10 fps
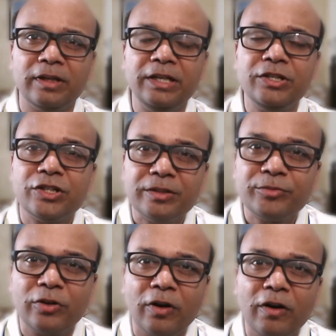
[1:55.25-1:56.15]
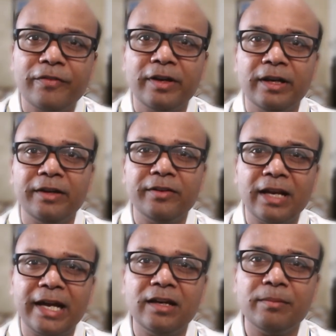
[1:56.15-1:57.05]
in terms of
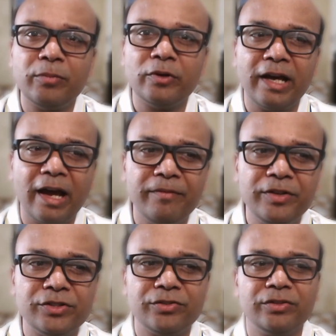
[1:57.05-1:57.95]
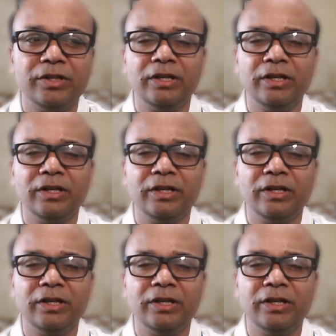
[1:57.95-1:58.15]
relying upon averages?